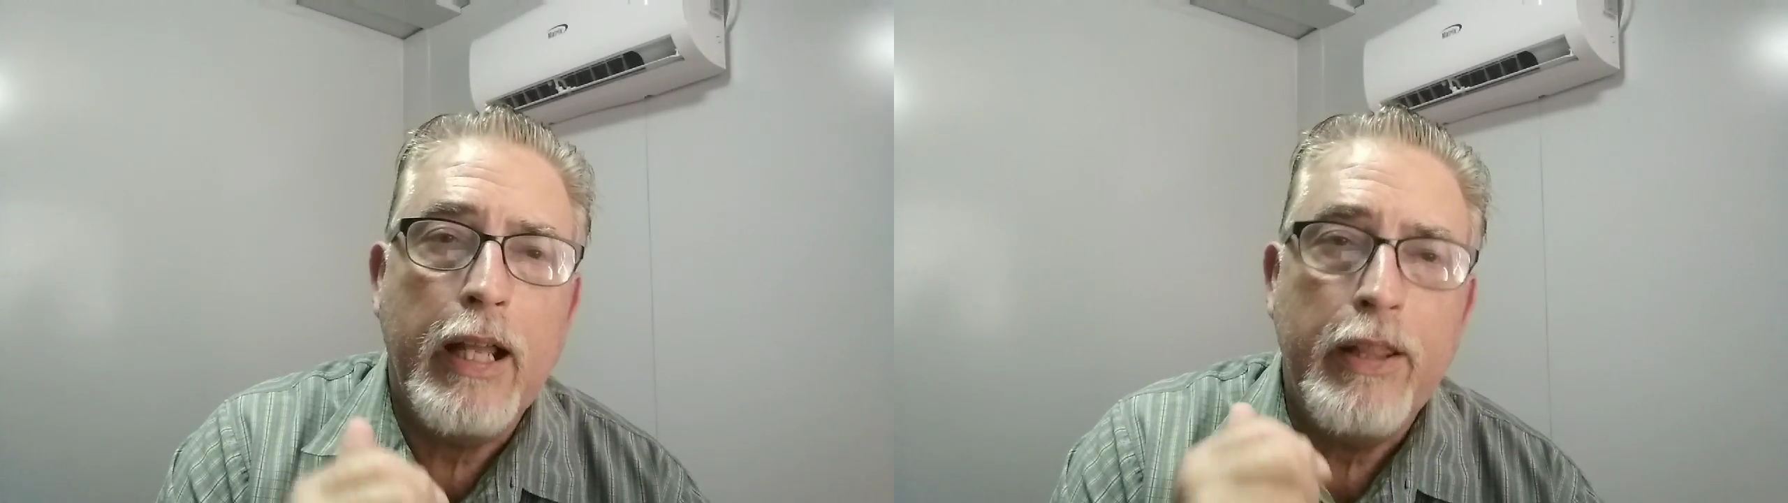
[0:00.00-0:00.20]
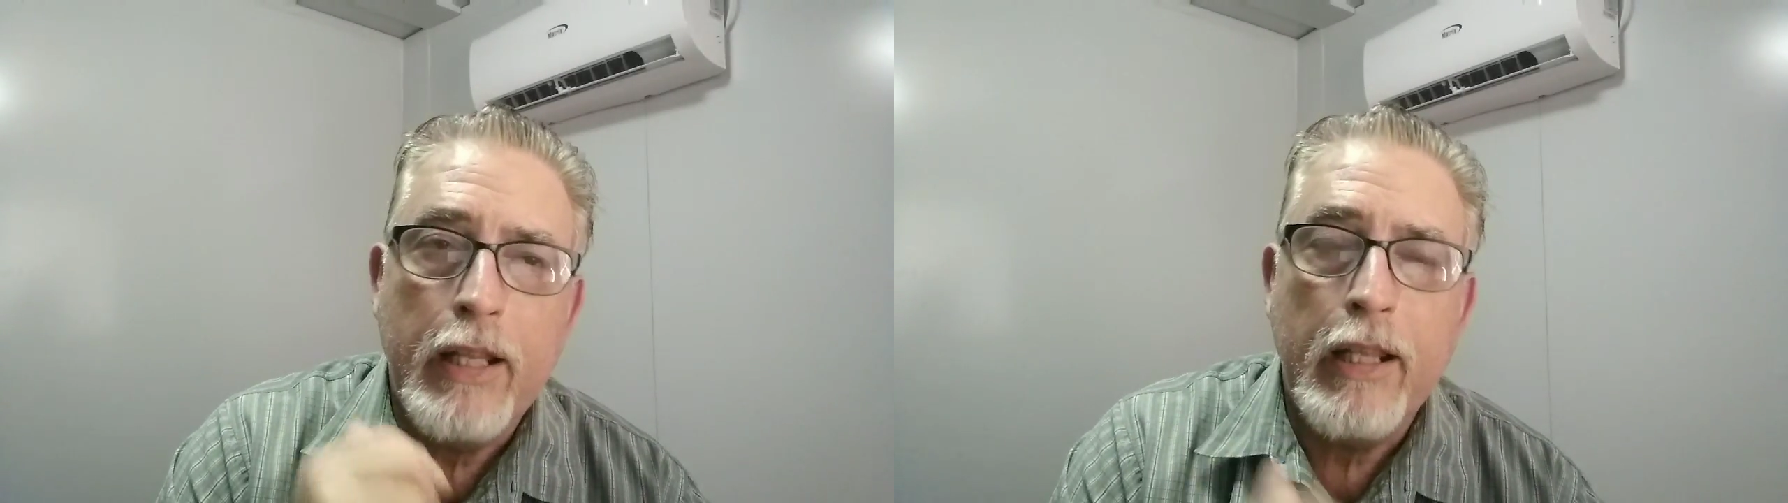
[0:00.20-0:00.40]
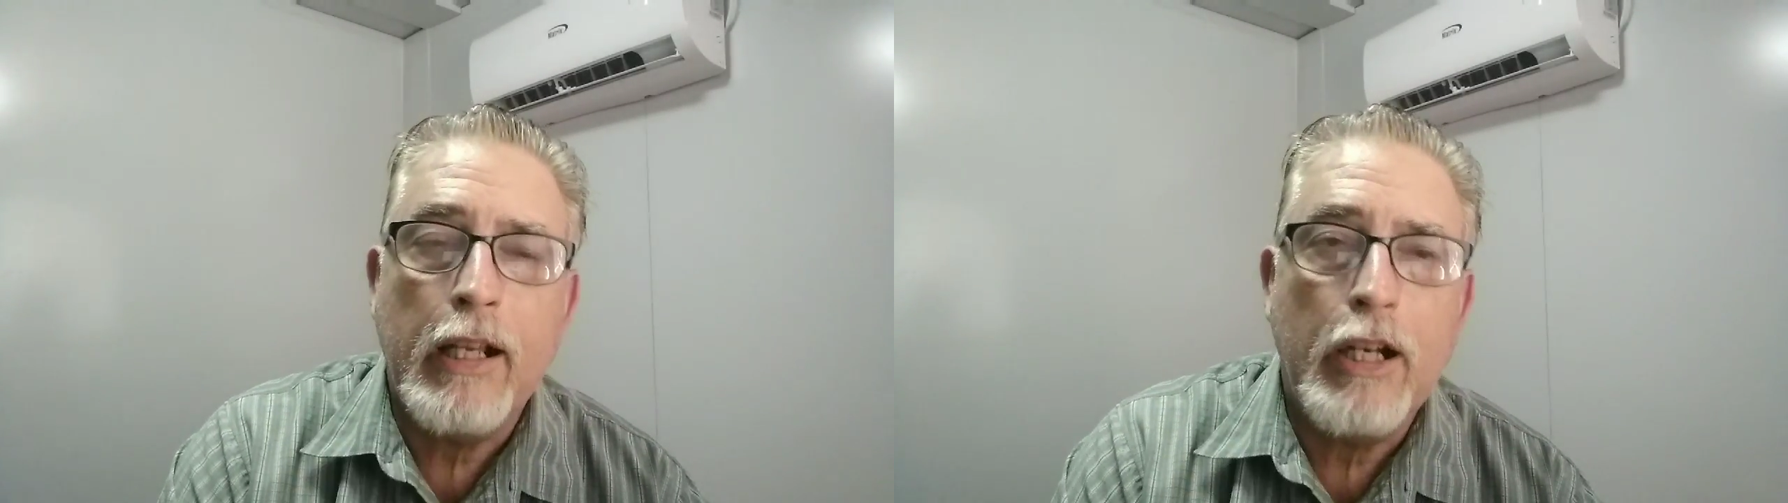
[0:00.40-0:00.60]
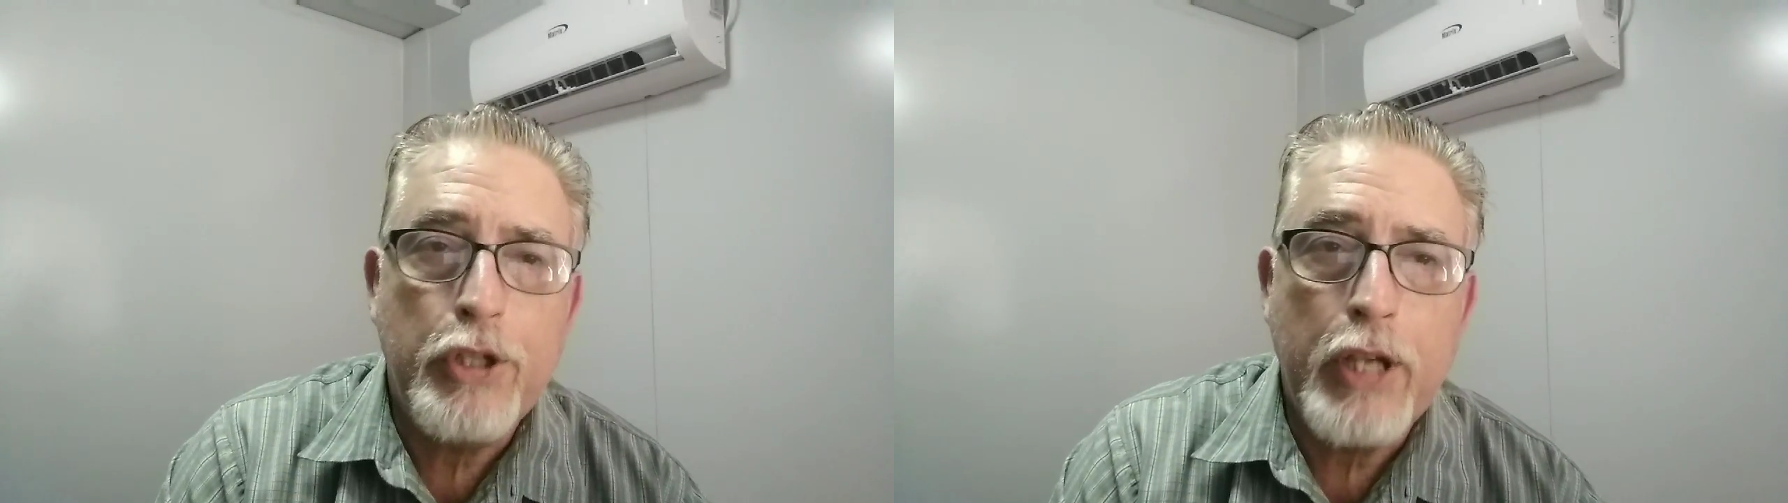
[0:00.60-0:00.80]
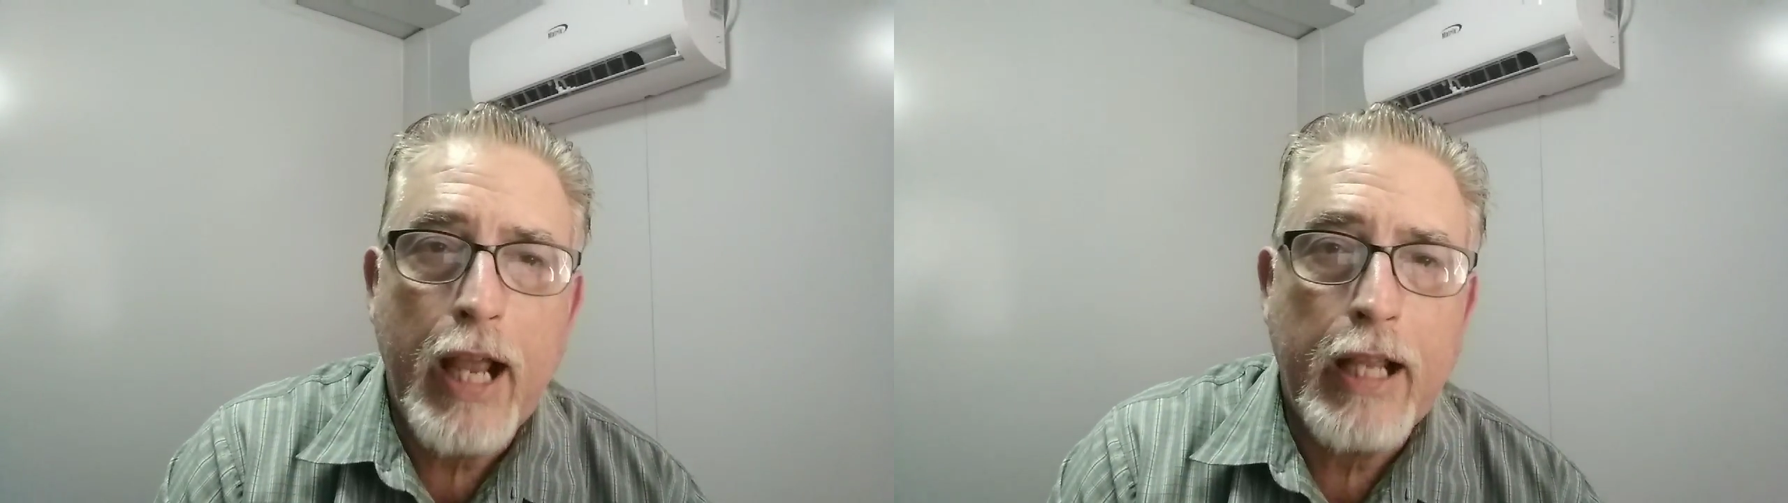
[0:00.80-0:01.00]
and then they're
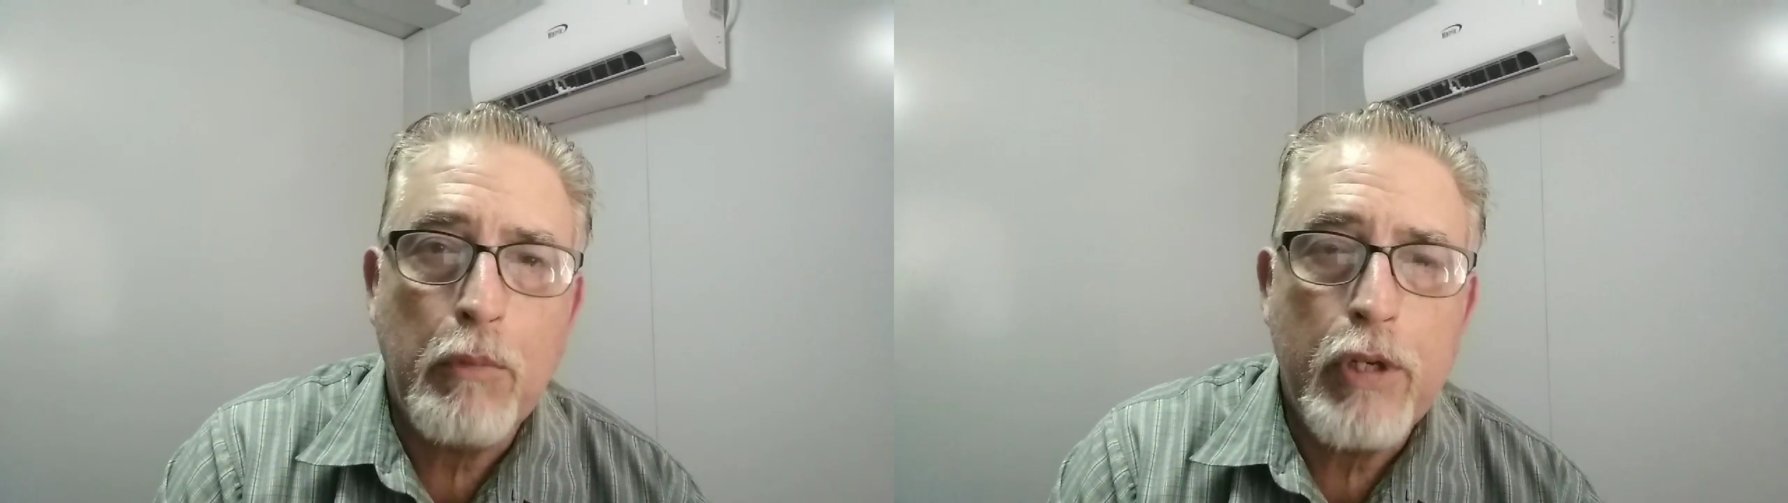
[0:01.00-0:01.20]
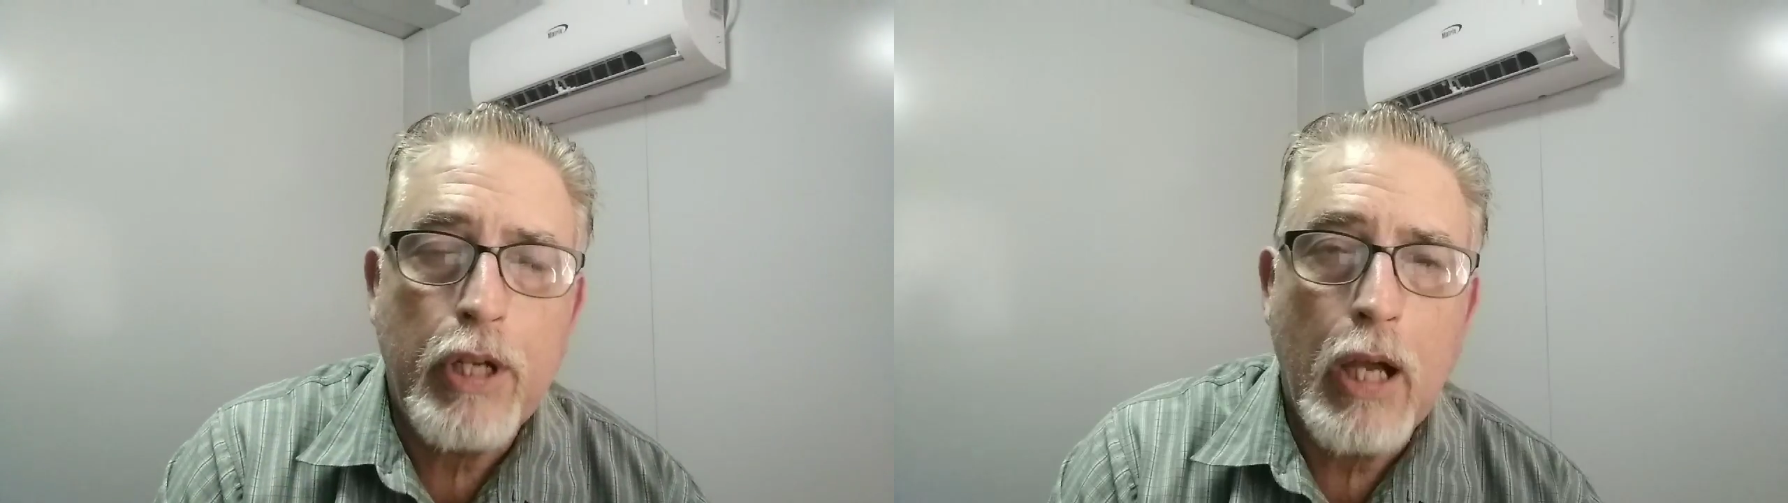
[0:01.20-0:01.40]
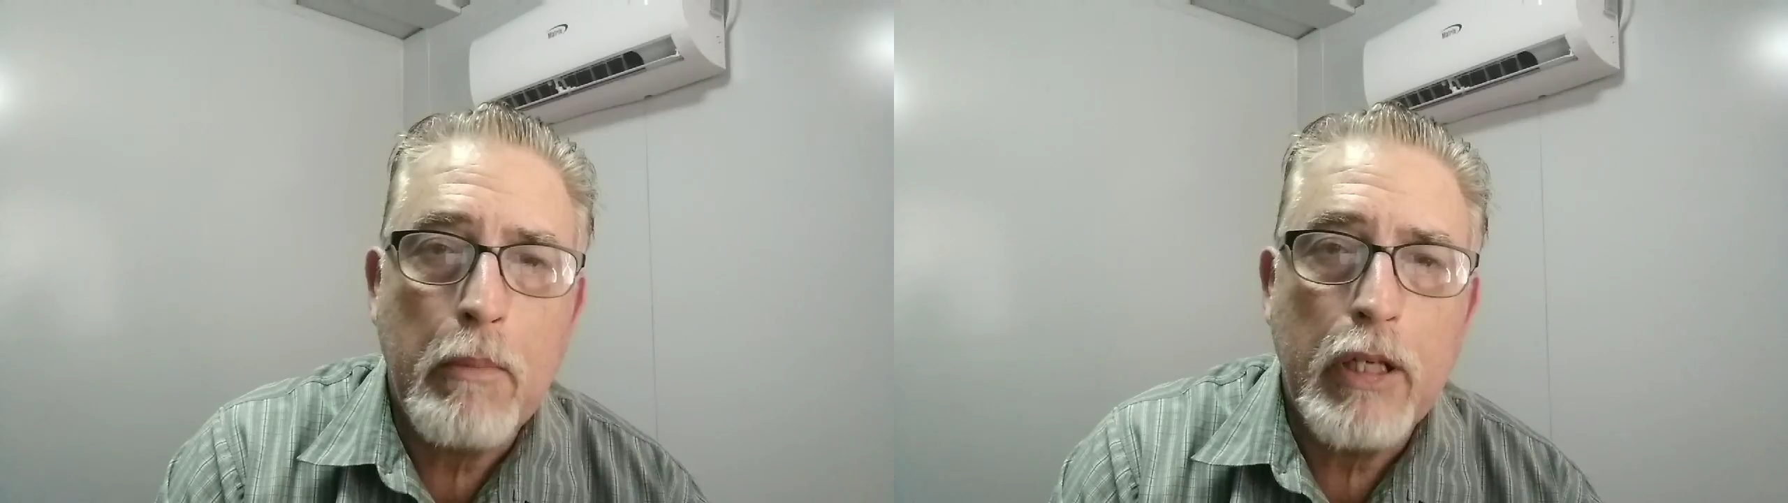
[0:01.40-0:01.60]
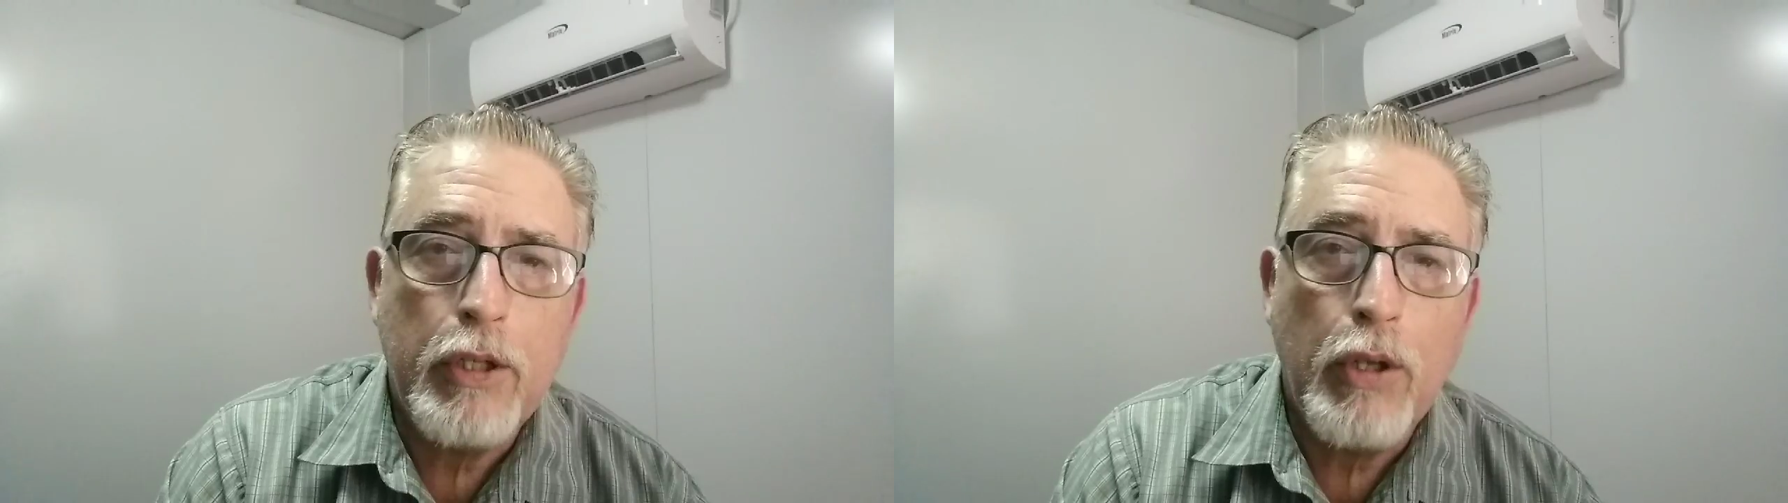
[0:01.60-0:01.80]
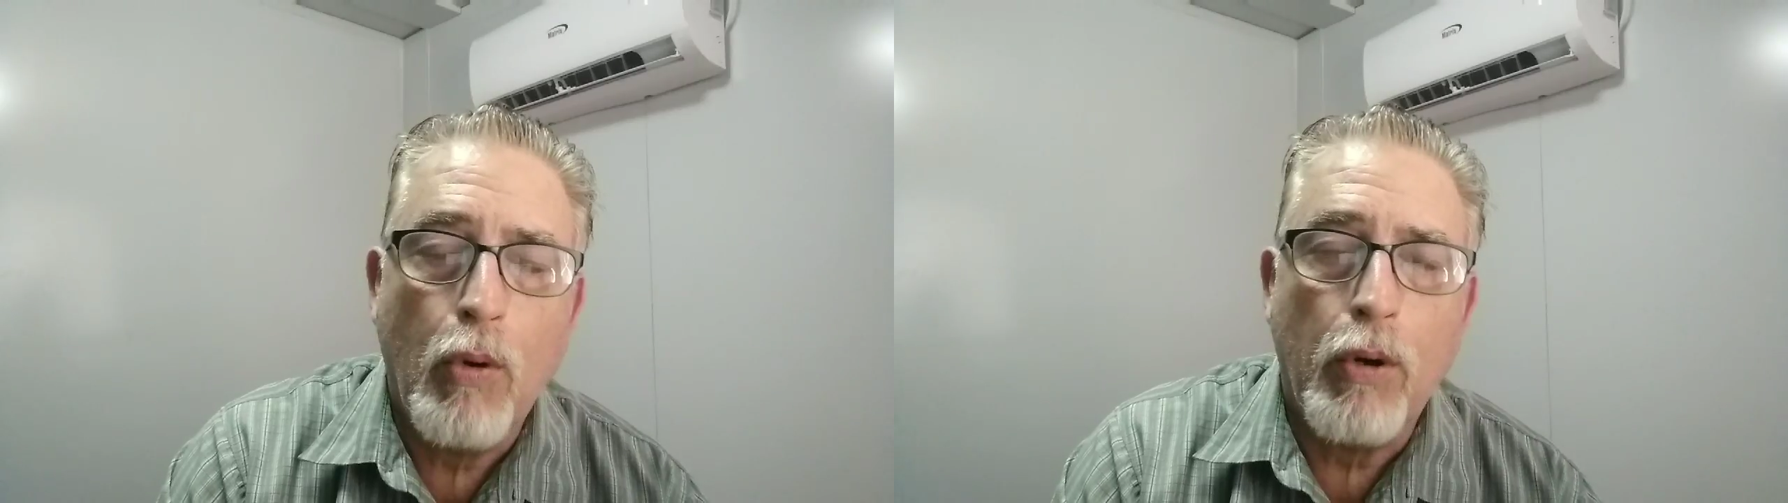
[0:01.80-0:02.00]
going to check them when you come in
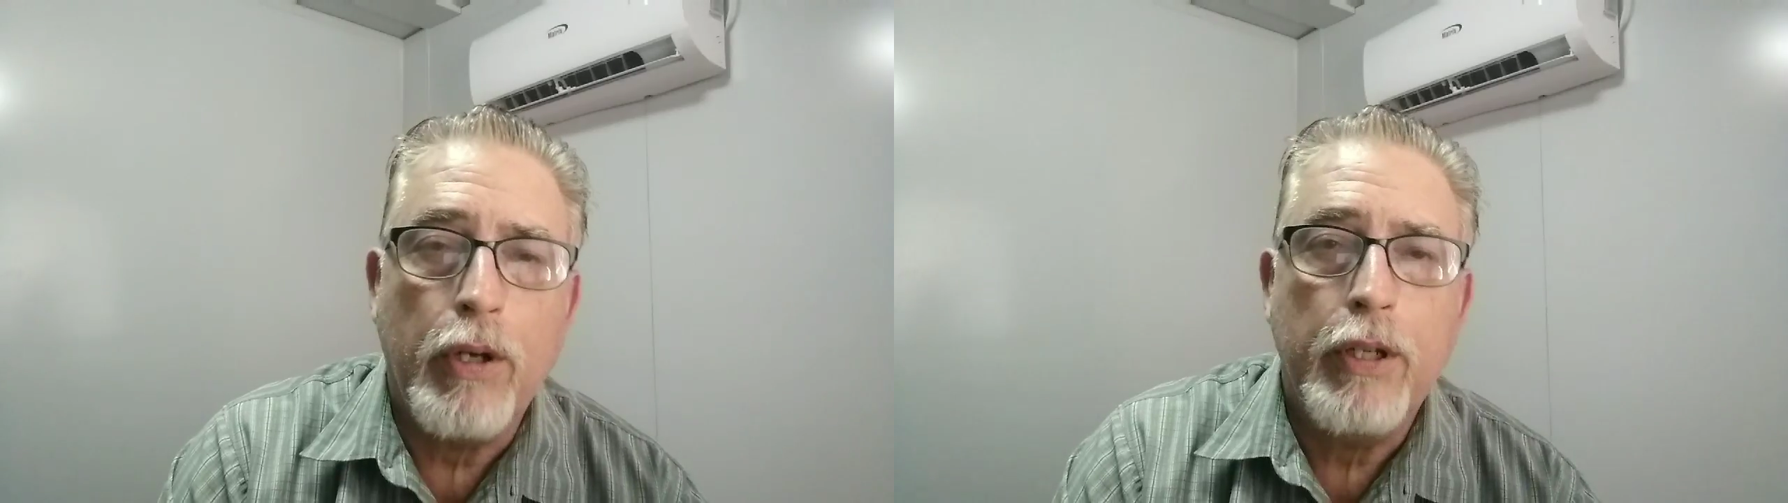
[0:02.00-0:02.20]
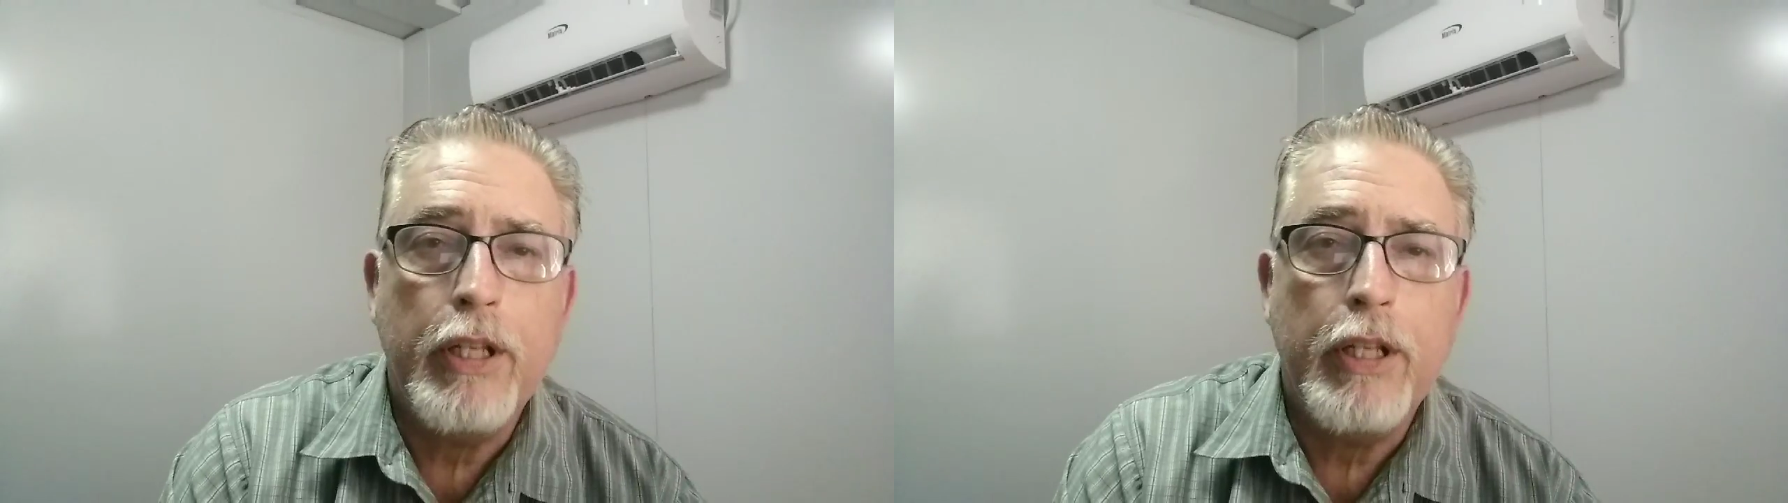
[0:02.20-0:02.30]
the door.